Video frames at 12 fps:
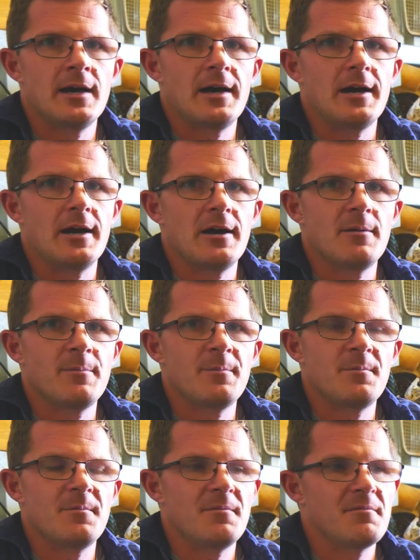
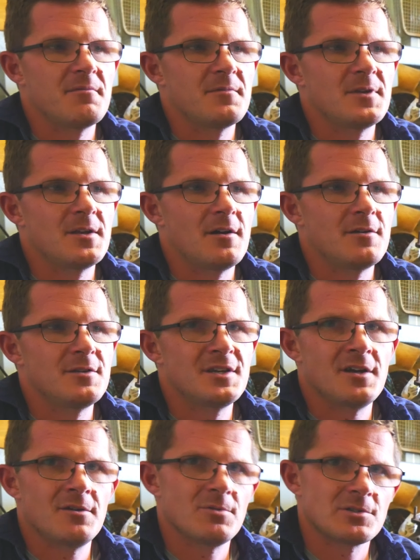you
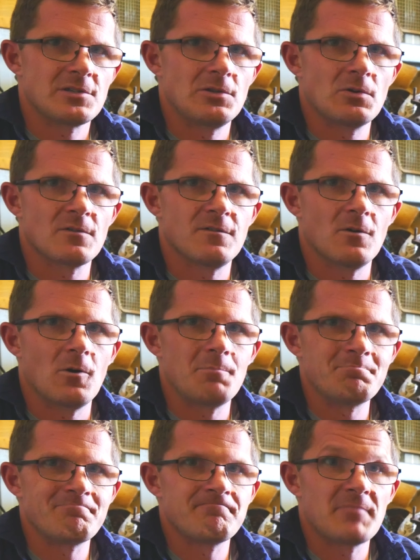know what to look for,
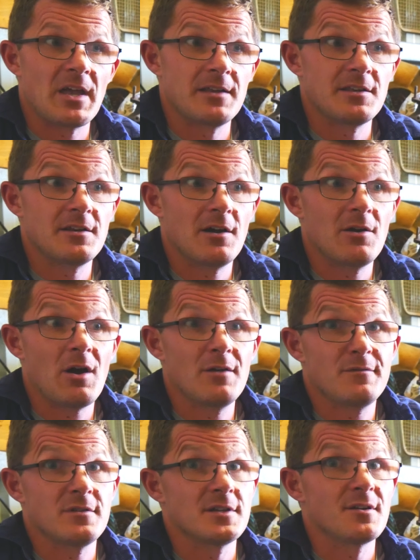and you know
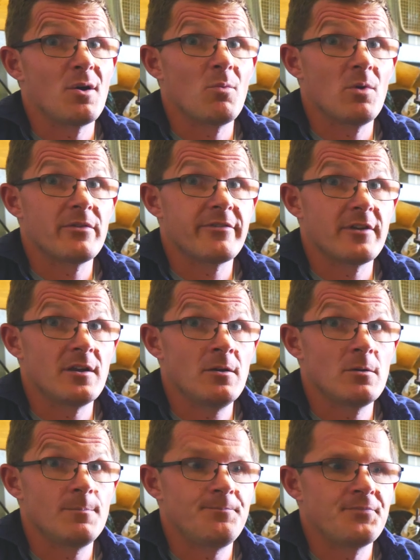hopefully not what to
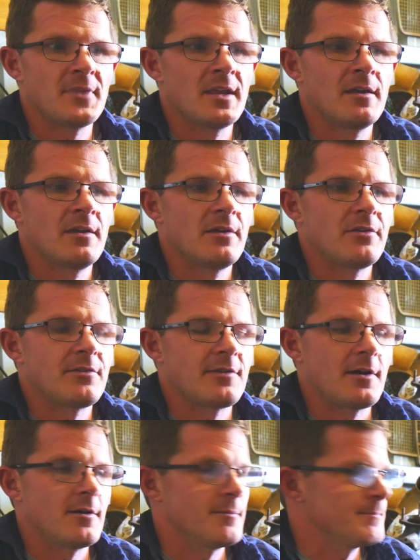do.
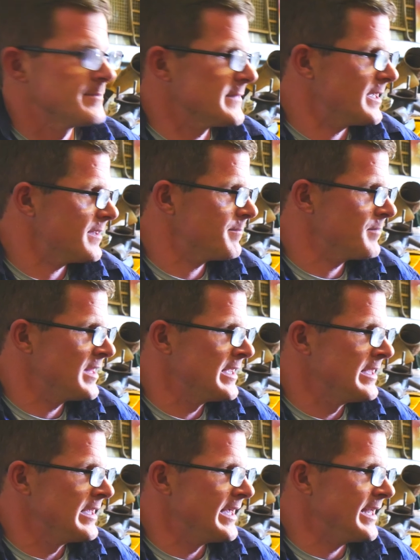So yeah,
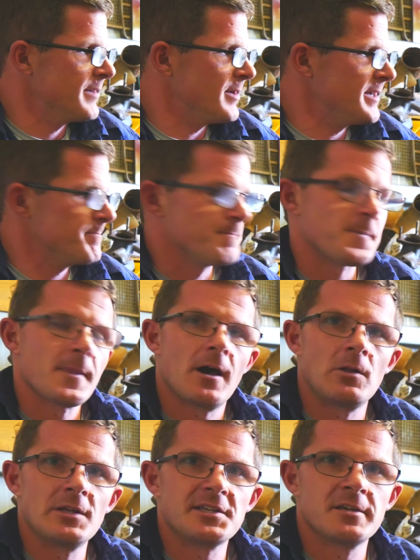anyway,
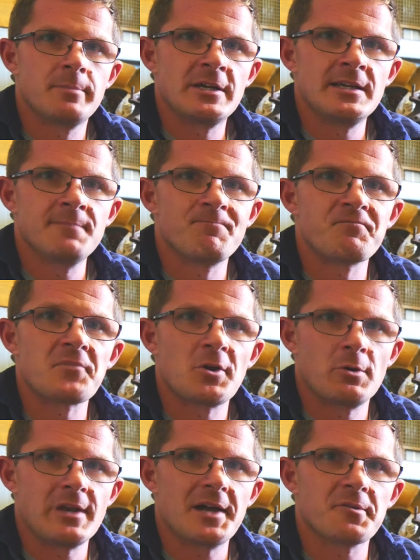I'll let you be.
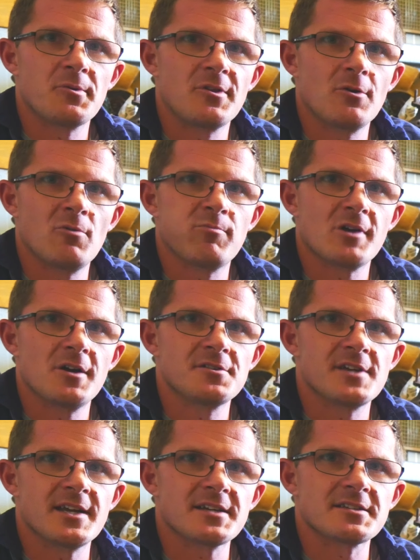Good luck with your
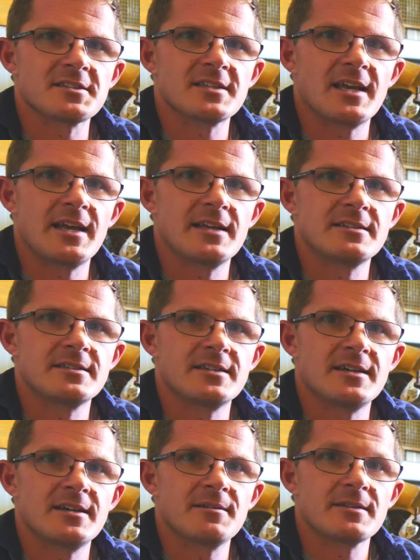projects, and
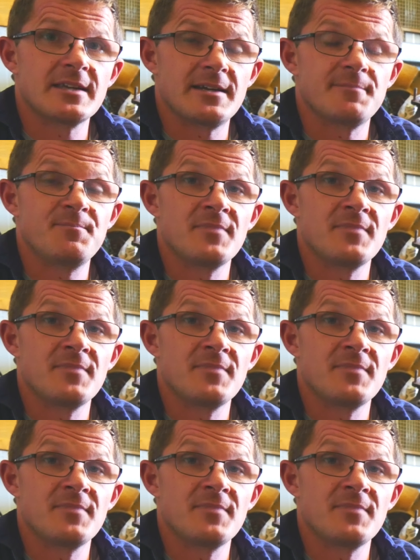yeah,